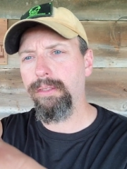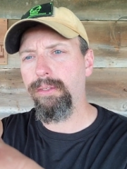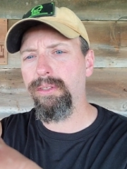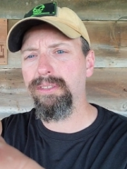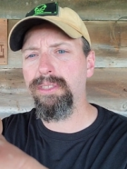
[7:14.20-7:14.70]

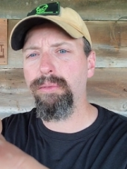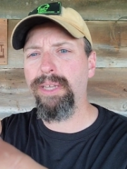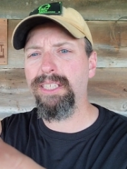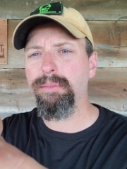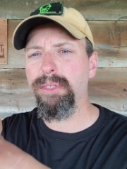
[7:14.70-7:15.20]
you can see we
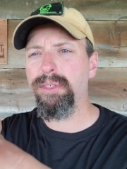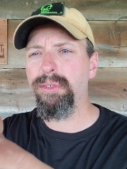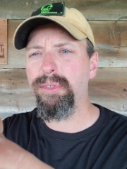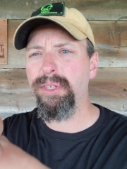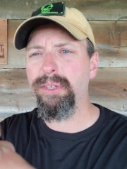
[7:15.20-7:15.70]
got some
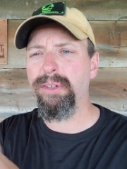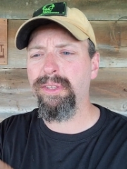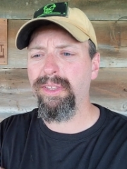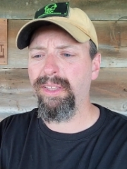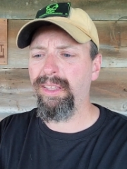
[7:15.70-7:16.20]
issues here.
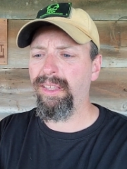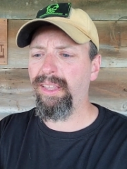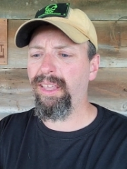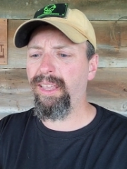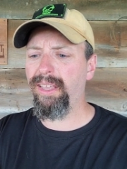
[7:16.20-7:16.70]

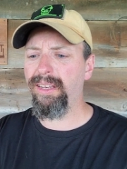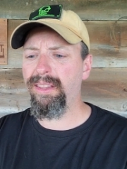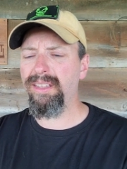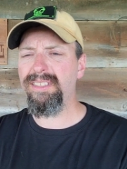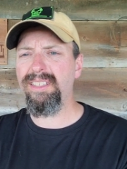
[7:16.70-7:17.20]
And
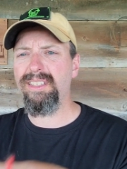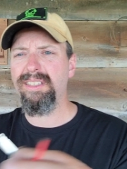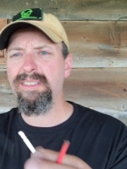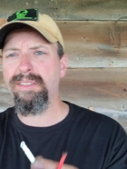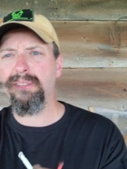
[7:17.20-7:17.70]
this
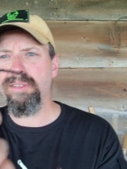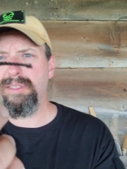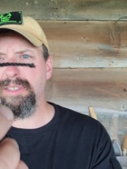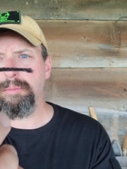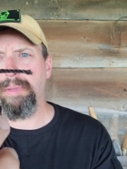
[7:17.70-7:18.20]
is
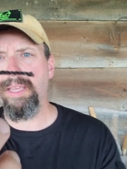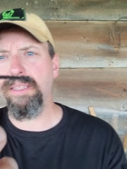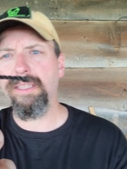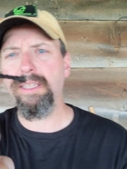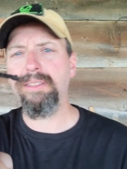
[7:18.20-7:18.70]
36
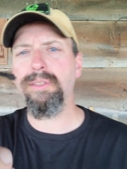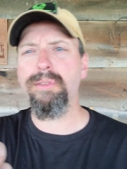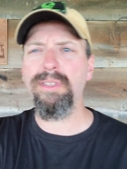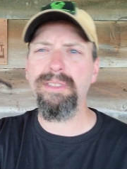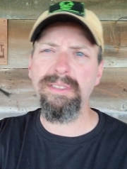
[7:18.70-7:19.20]
bank line. So
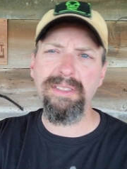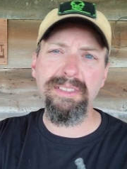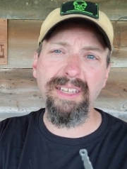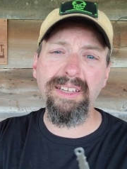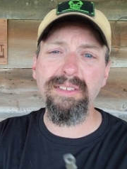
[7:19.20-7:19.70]
this is the
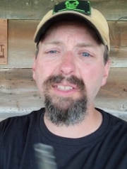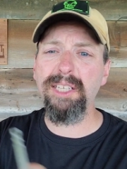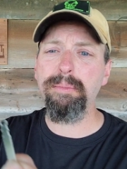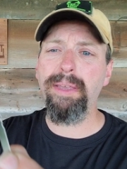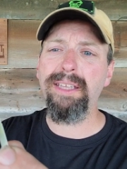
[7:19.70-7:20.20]
standard
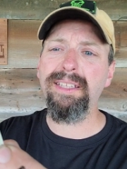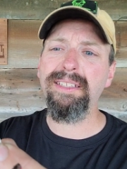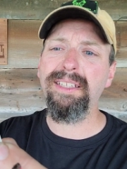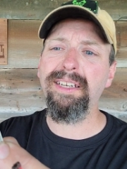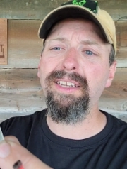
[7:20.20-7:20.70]
size bank
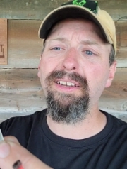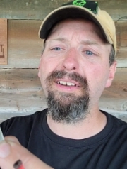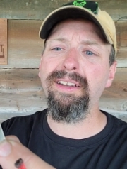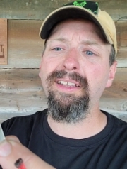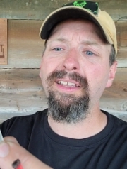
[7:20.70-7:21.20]
line that I
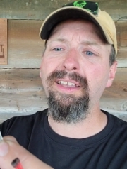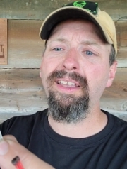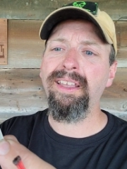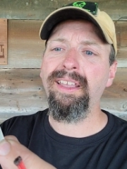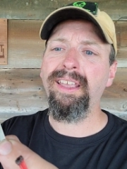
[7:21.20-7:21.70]
carry.
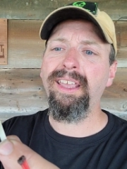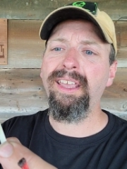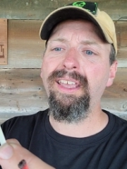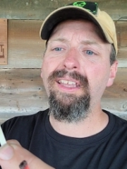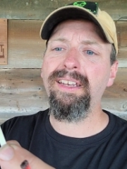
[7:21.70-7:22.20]

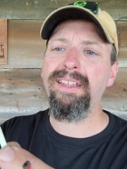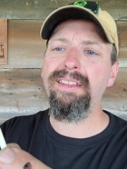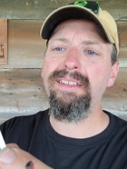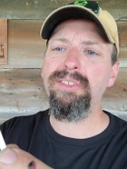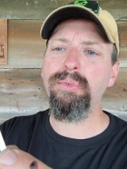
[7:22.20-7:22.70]

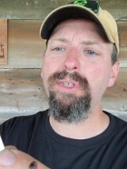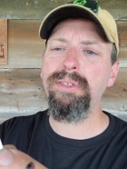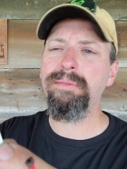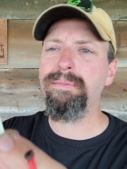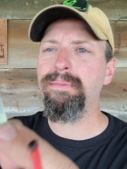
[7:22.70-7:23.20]
And this
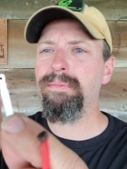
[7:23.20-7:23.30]
one